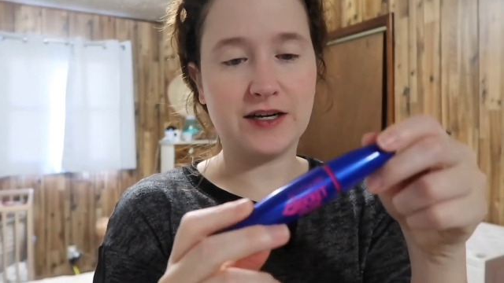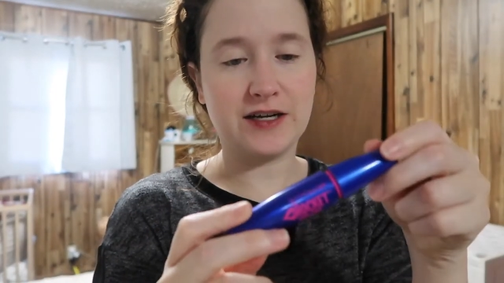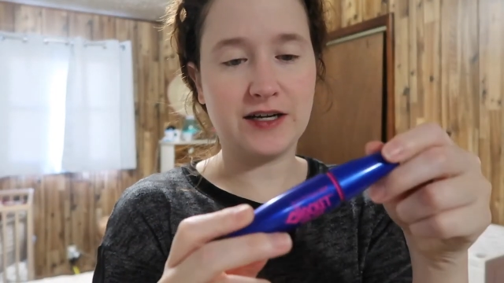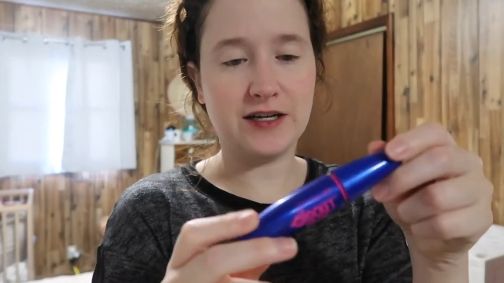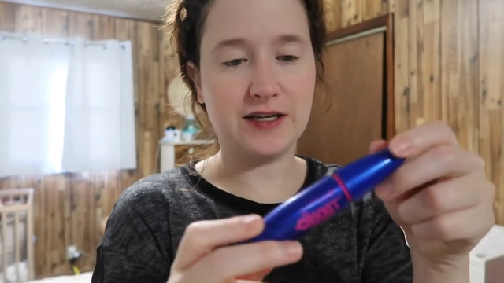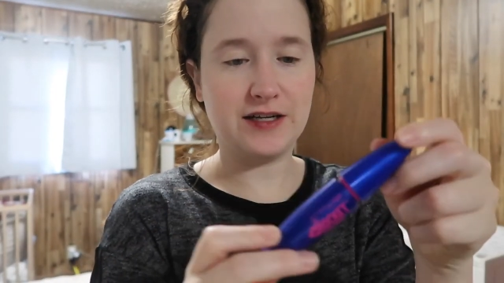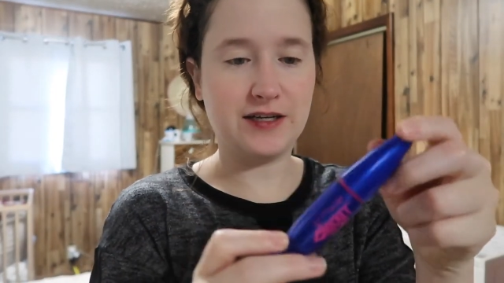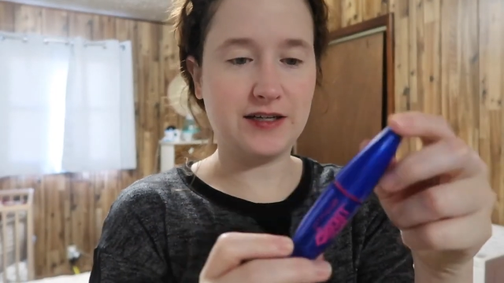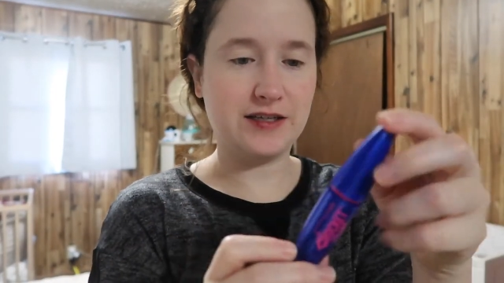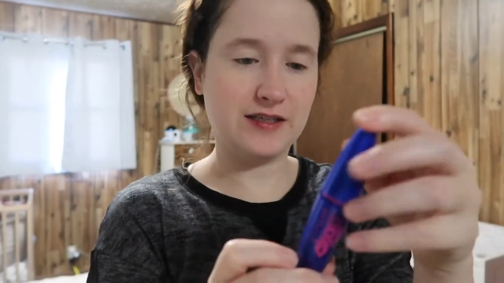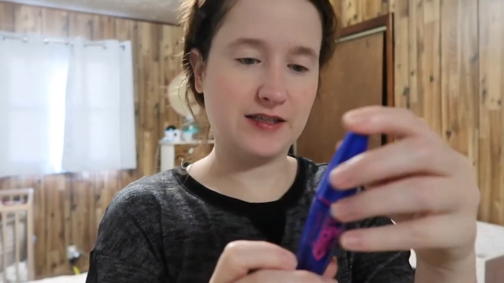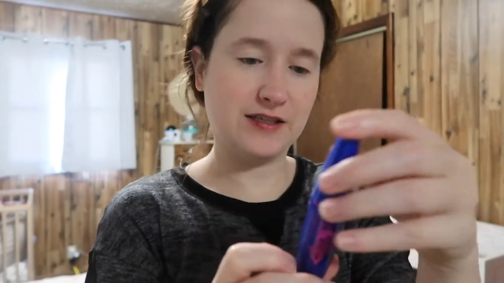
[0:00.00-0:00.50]

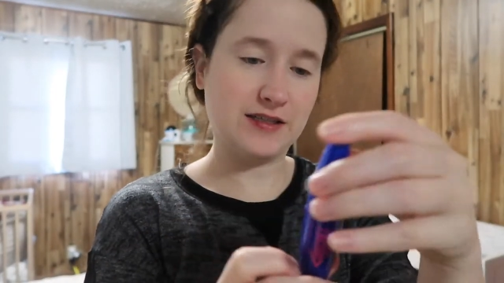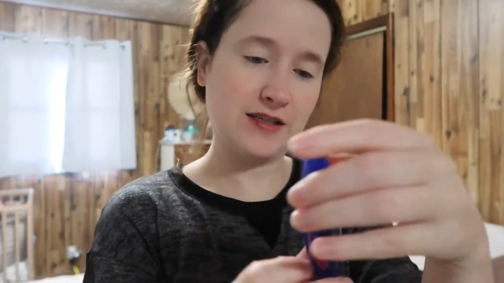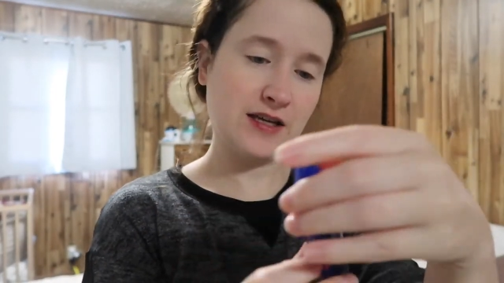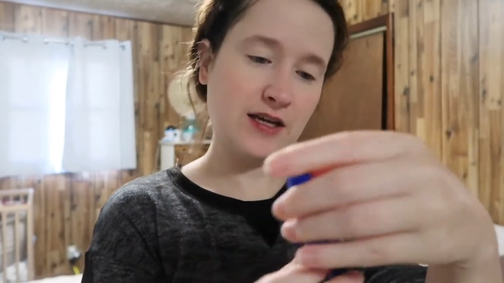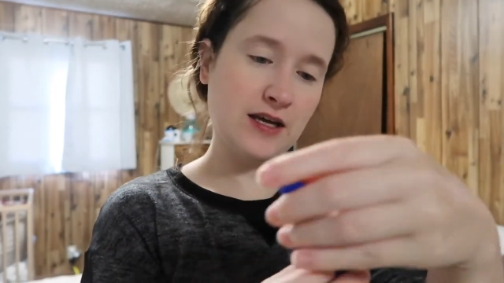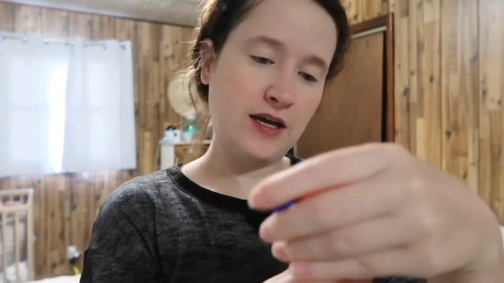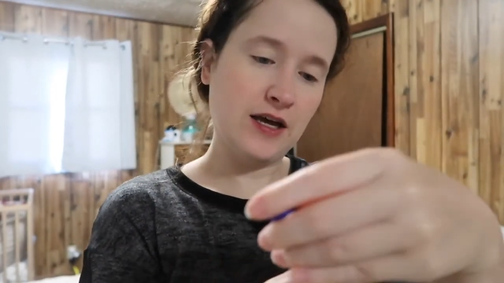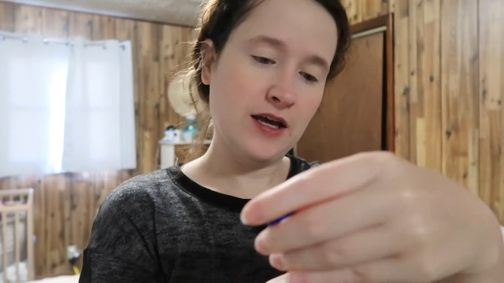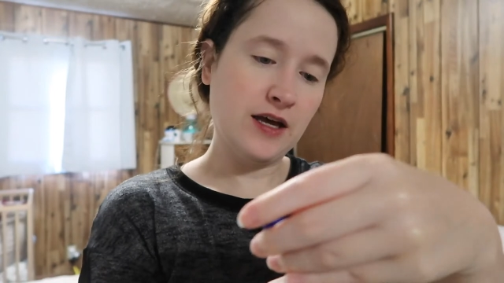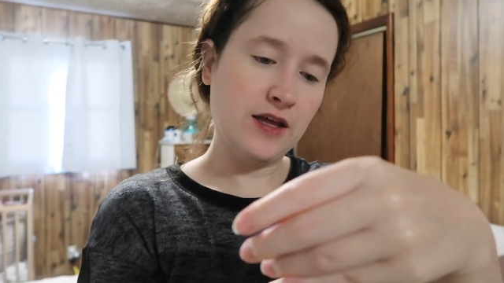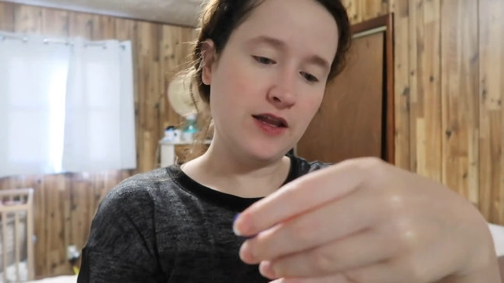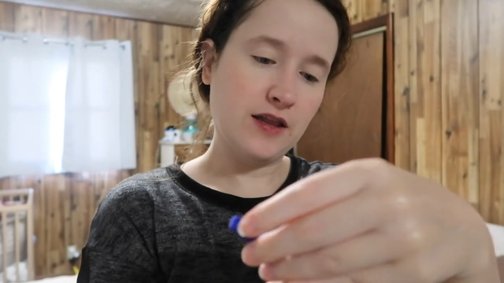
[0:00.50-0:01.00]
and it is
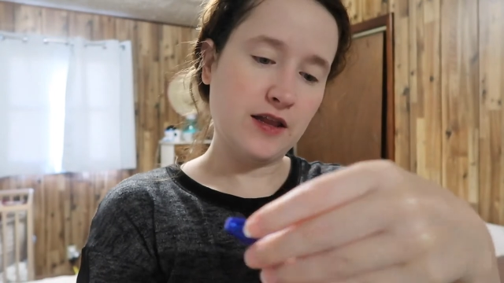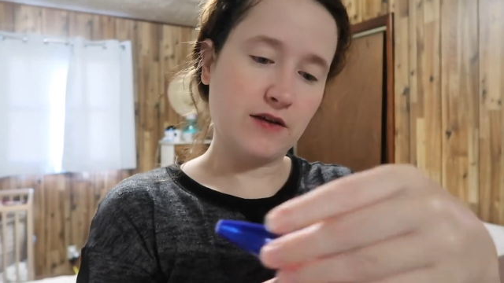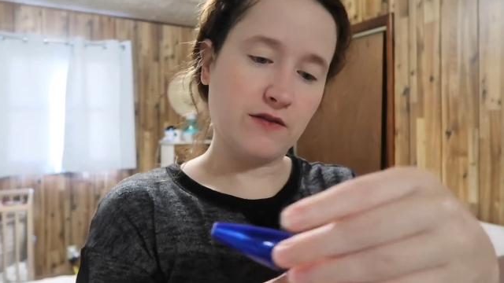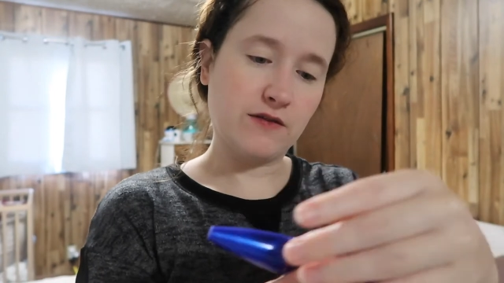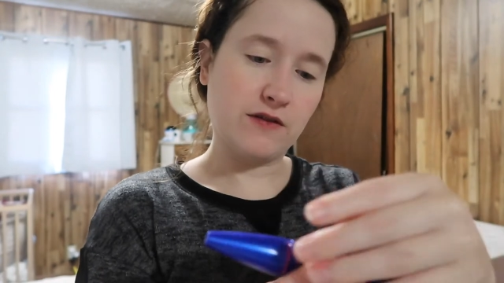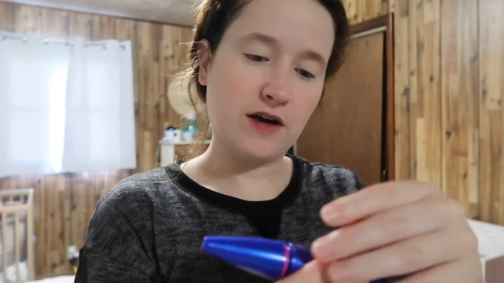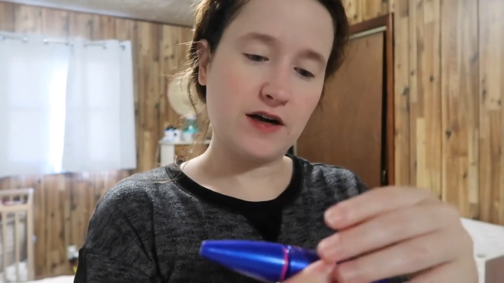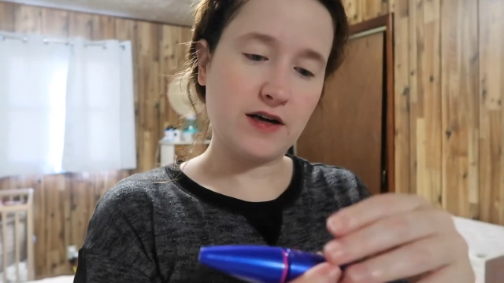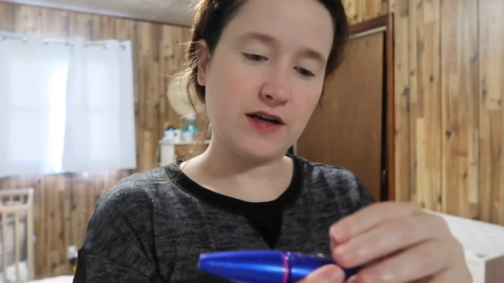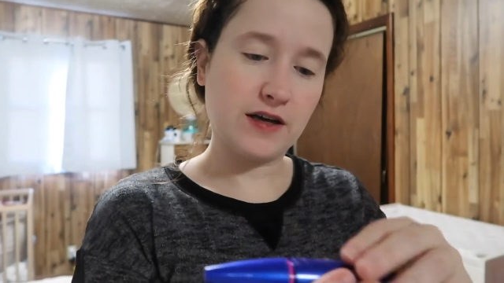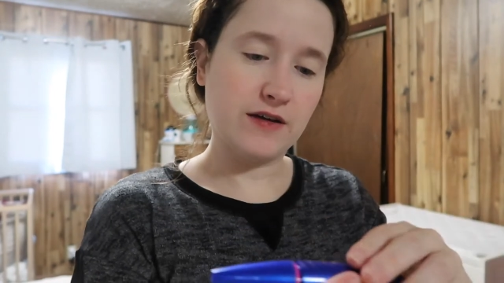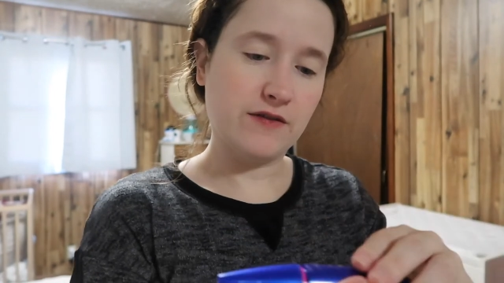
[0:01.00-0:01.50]
the
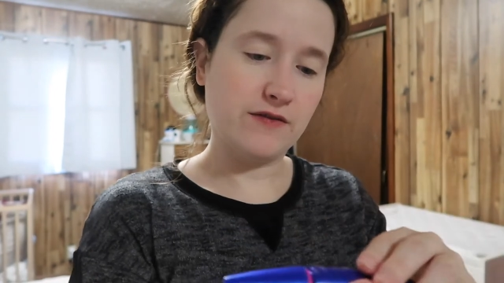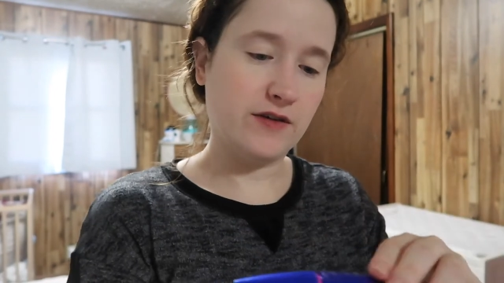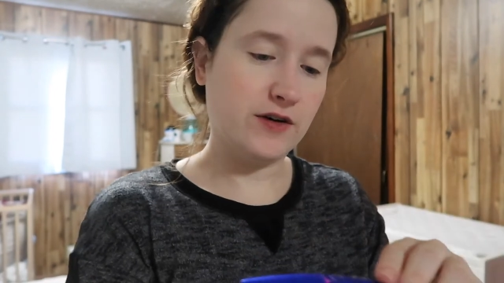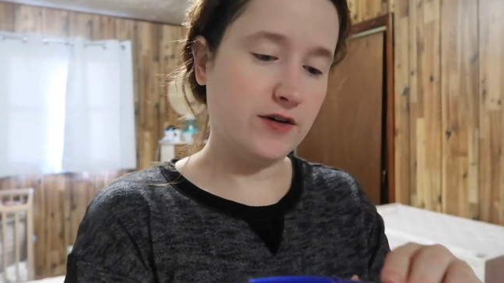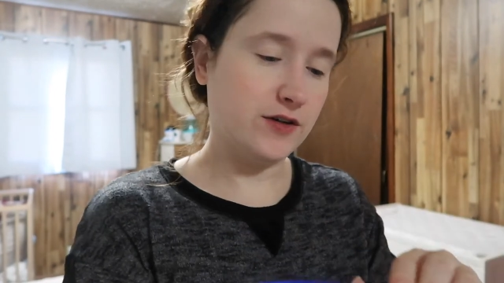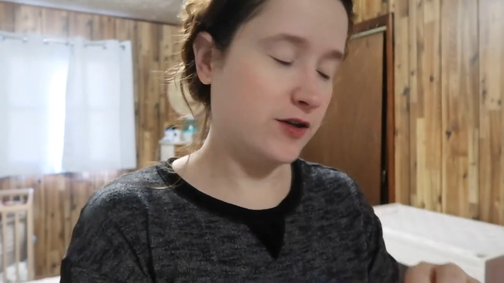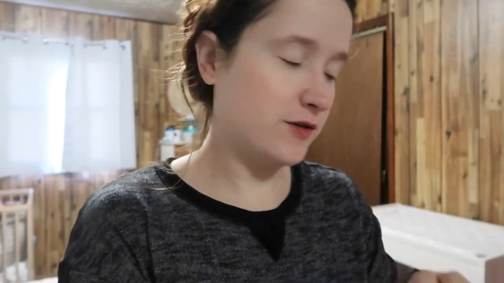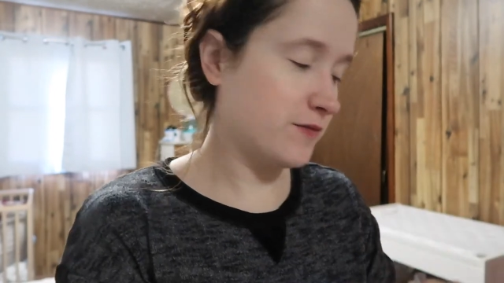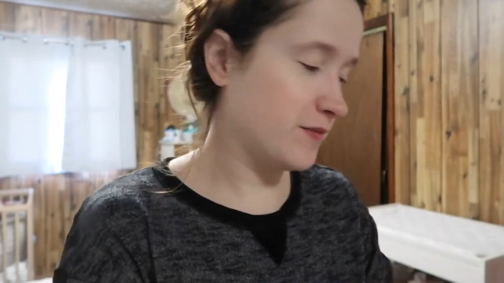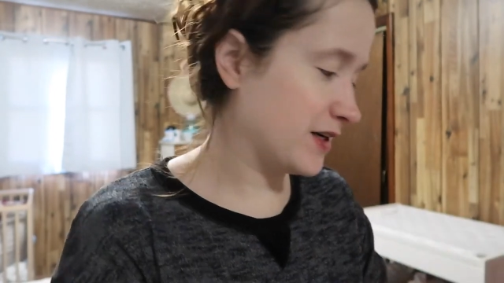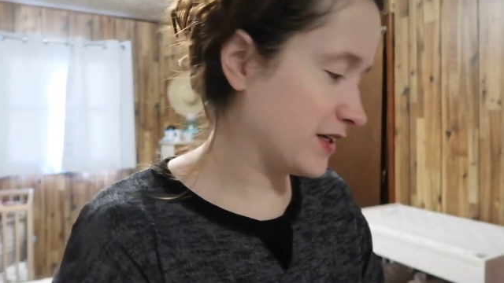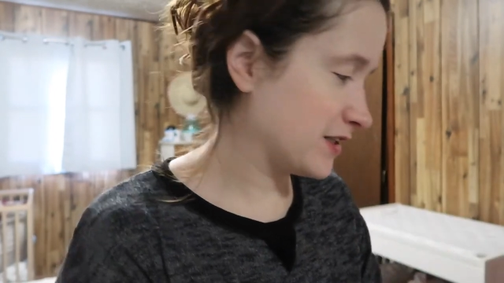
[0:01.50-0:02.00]
Rocket Volume